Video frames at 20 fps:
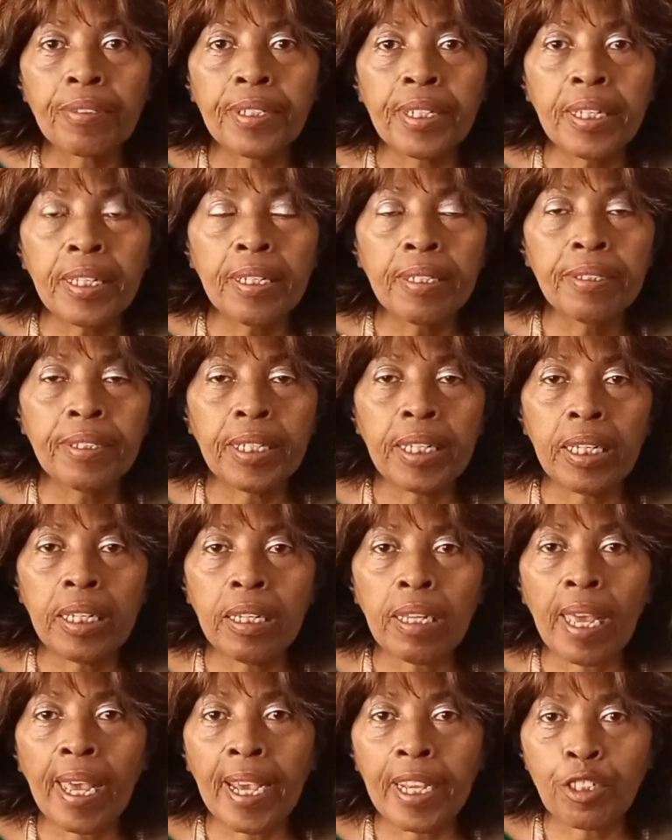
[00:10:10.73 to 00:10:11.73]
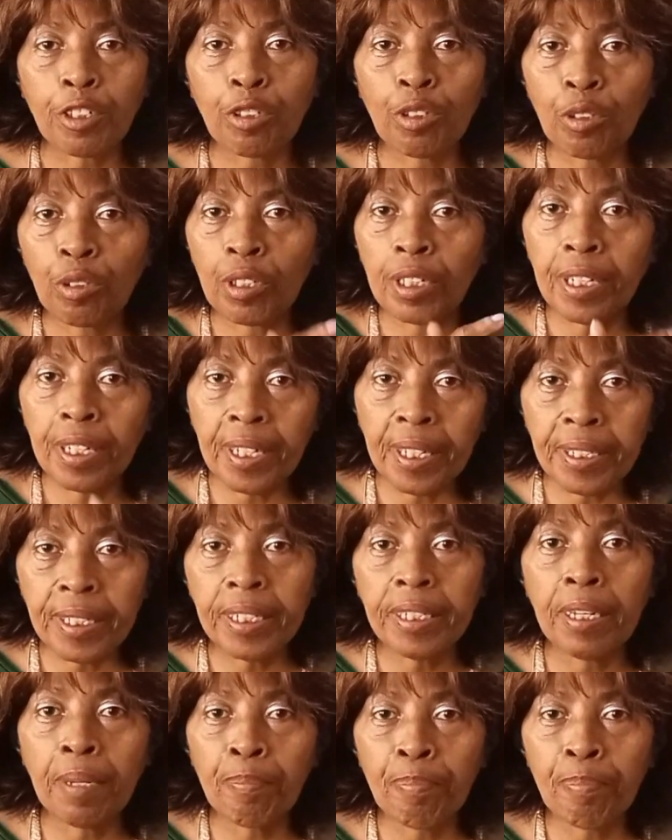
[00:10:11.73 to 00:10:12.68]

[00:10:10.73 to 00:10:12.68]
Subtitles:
than the actual cutting